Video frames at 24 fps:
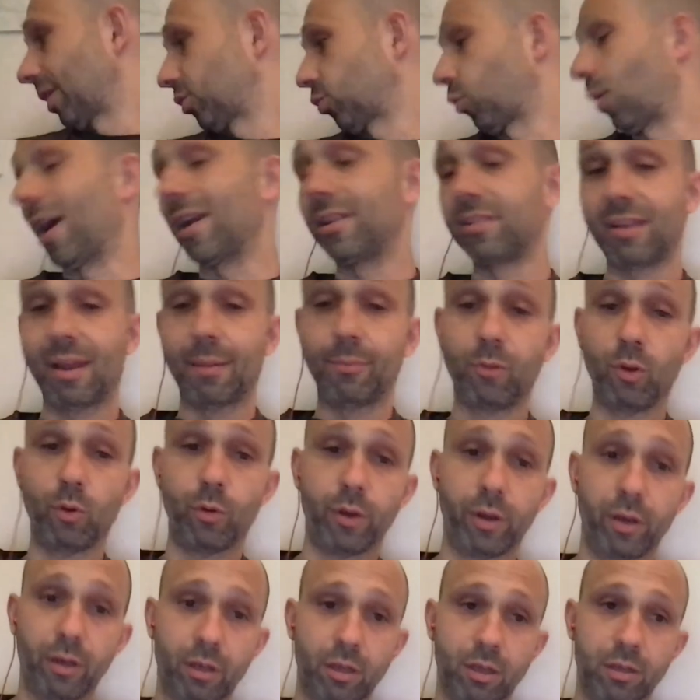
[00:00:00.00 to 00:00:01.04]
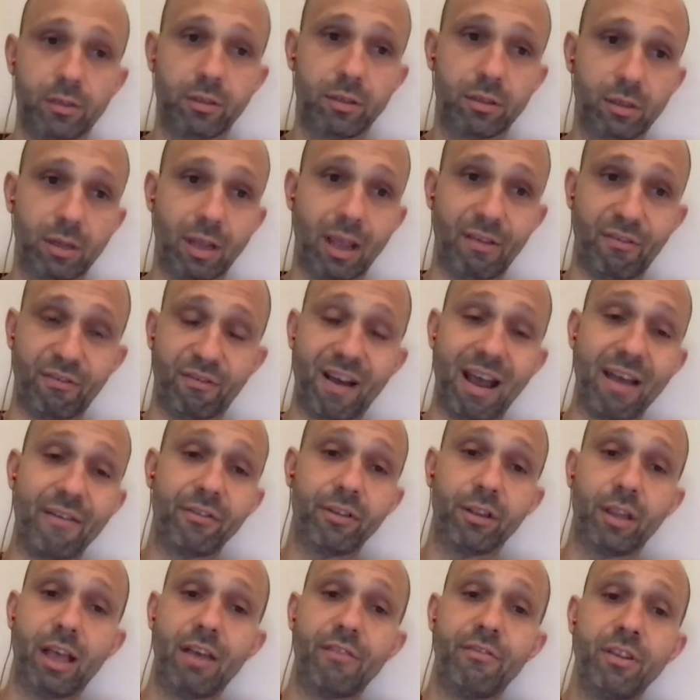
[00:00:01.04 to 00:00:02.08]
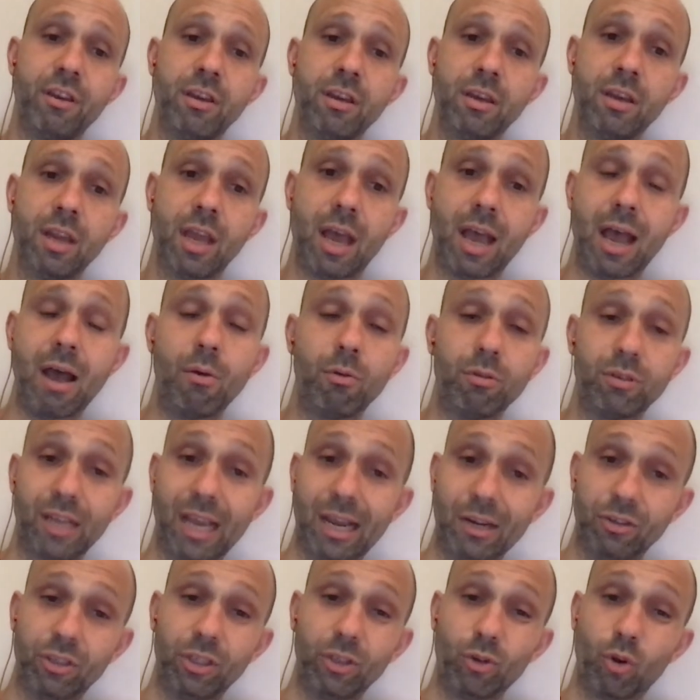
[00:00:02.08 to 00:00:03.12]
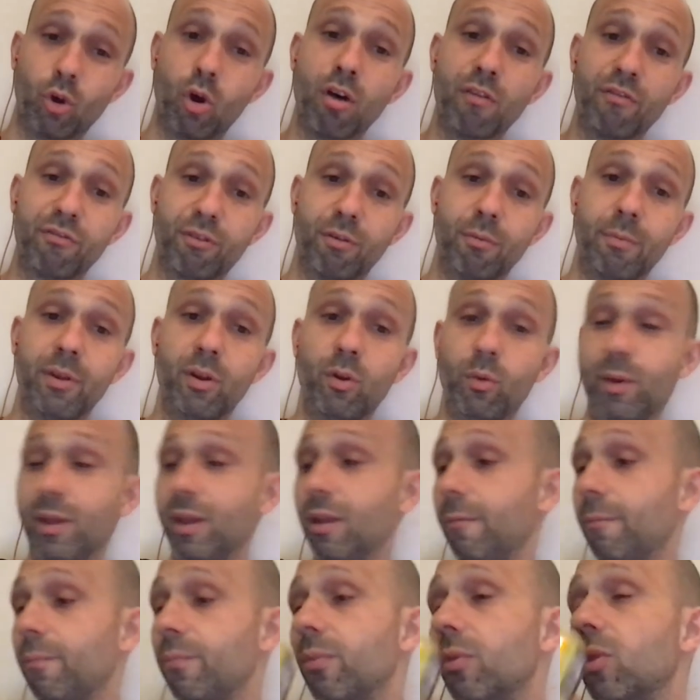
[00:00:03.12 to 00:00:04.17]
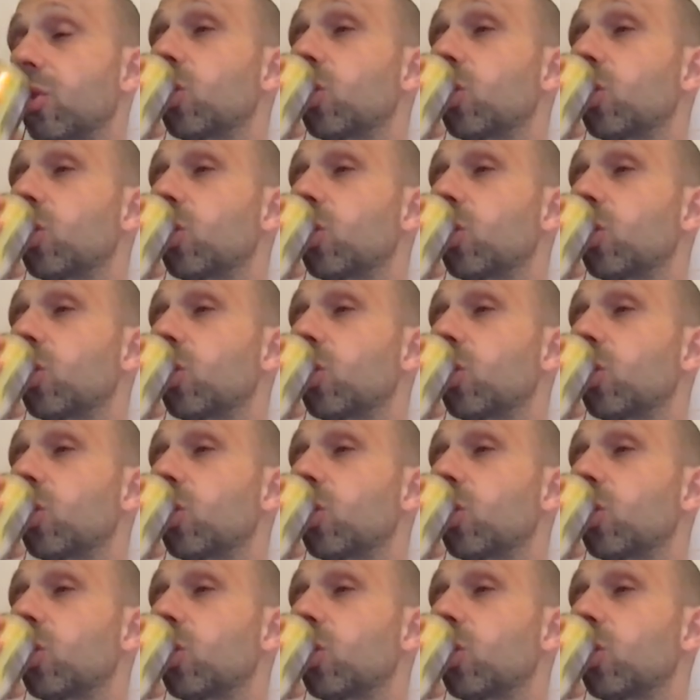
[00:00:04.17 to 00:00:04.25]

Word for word: That's why I stopped doing it because at 5'11, I was actually tall for a middleweight,